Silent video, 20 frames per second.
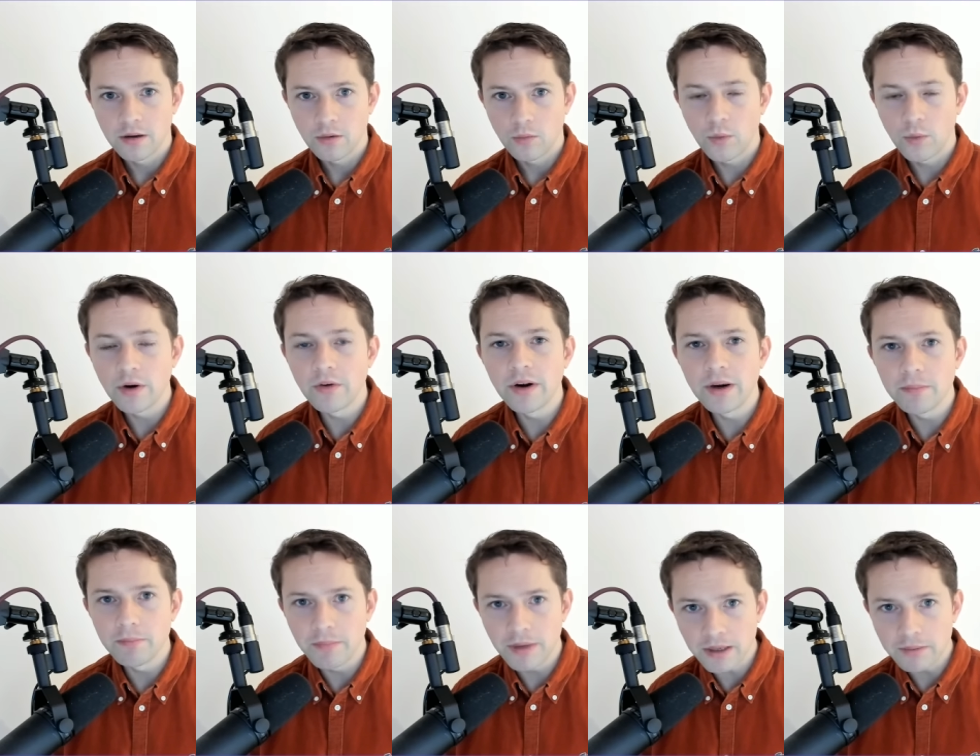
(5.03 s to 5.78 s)
We're
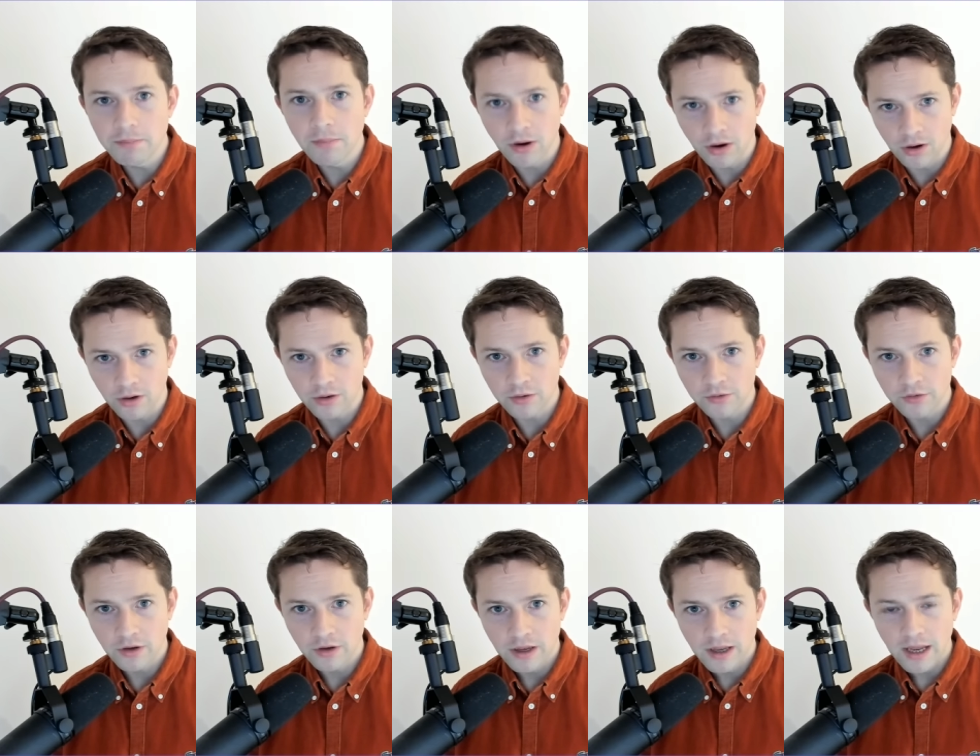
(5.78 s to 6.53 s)
in
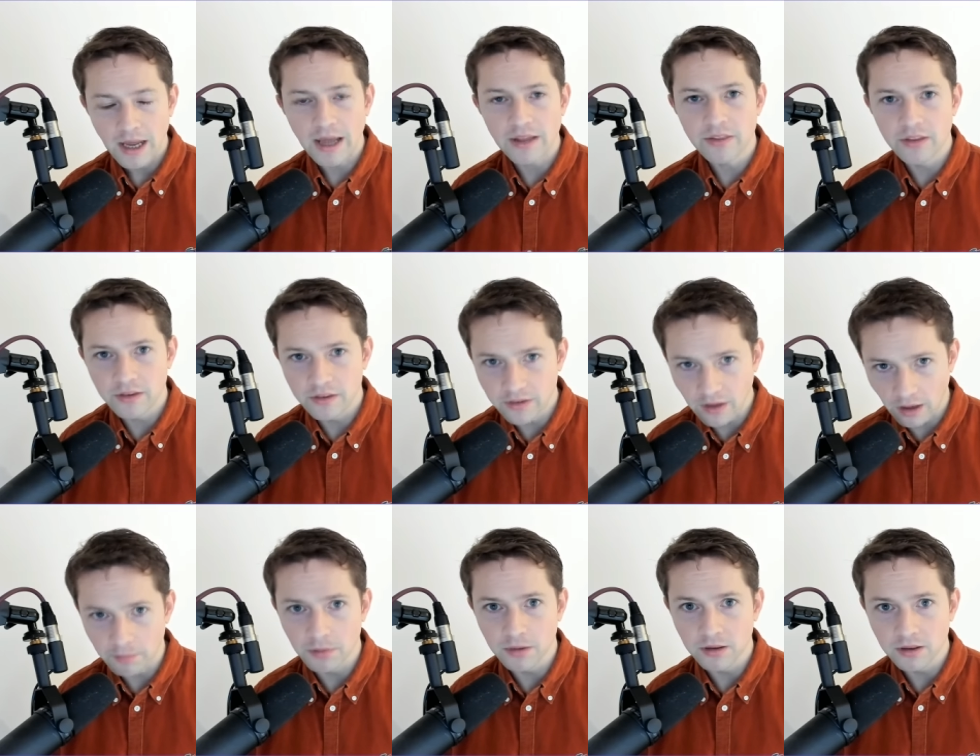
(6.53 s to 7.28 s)
mid-March and the
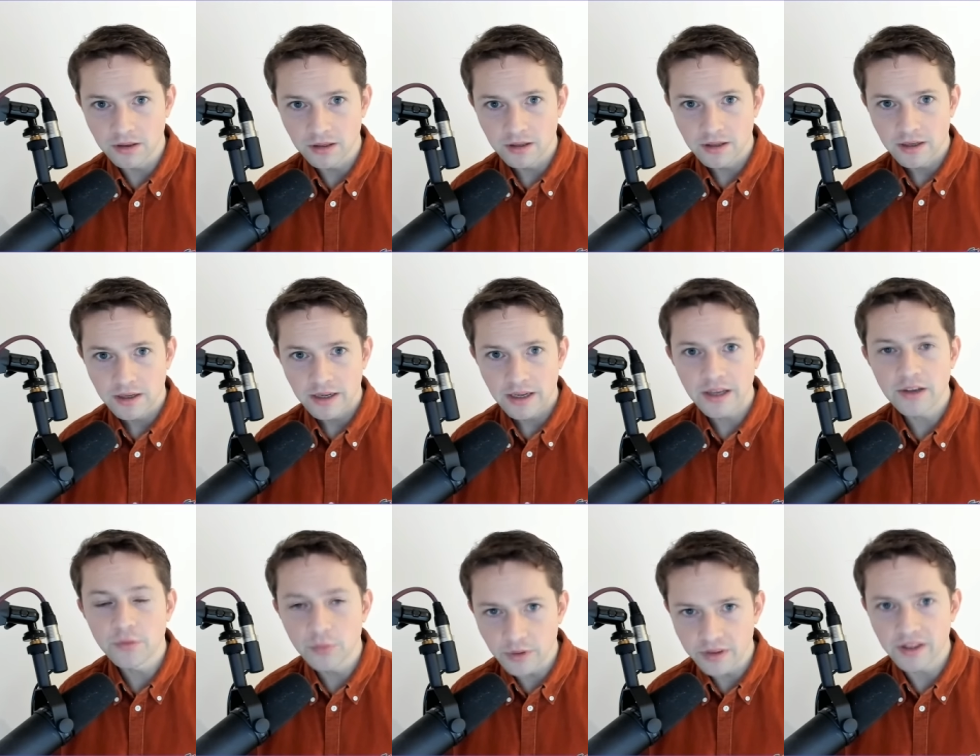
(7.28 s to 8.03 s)
double
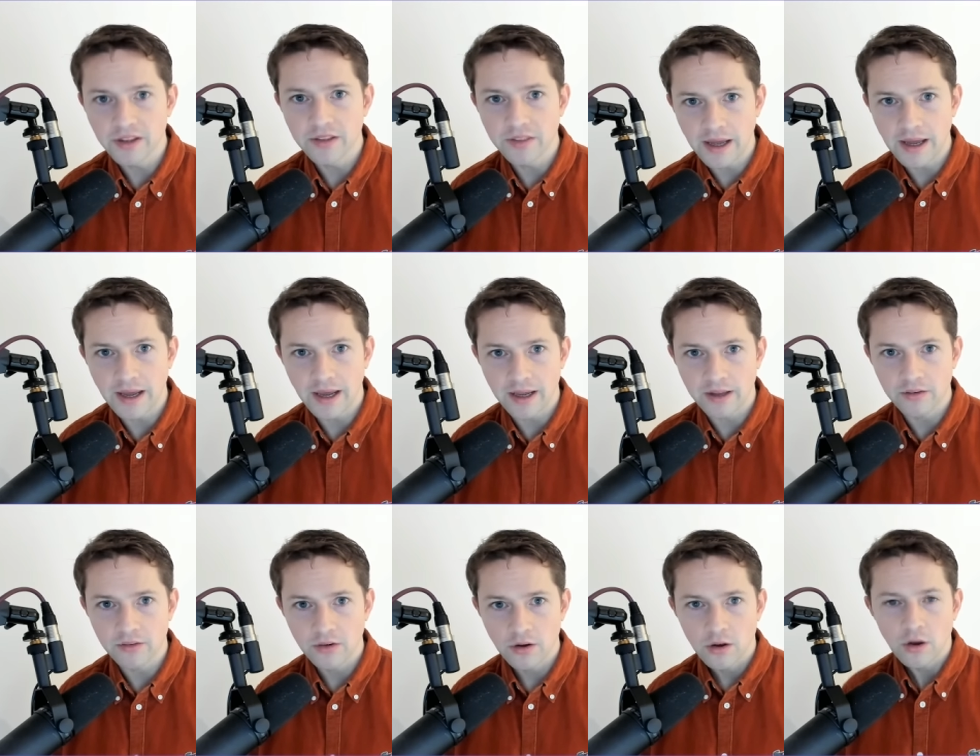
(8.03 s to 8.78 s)
is within their
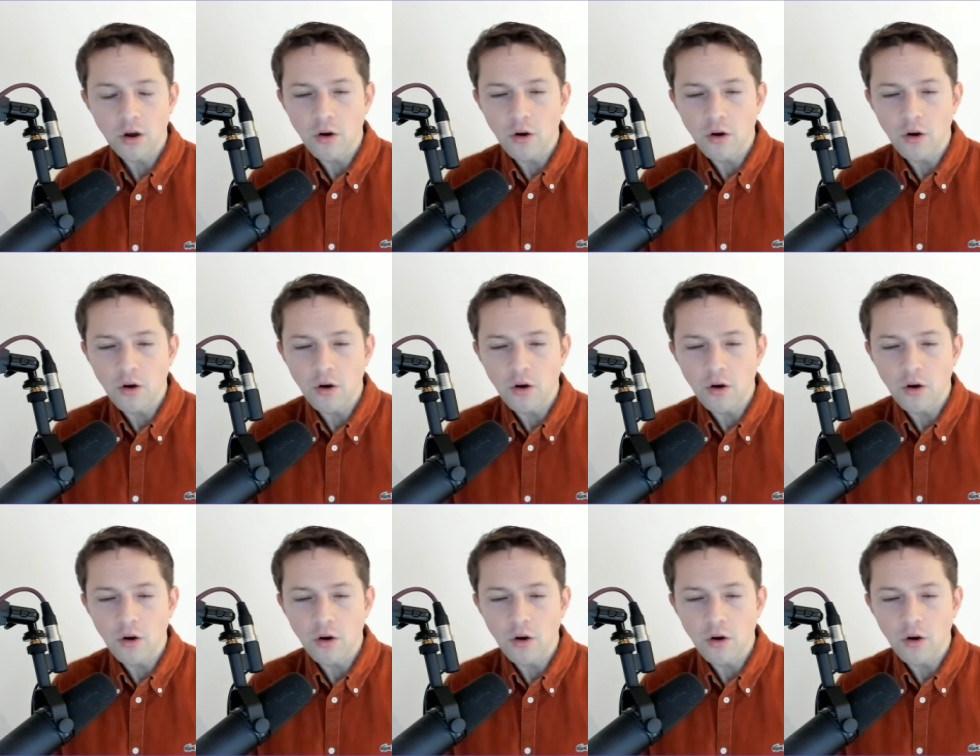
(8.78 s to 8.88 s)
hands.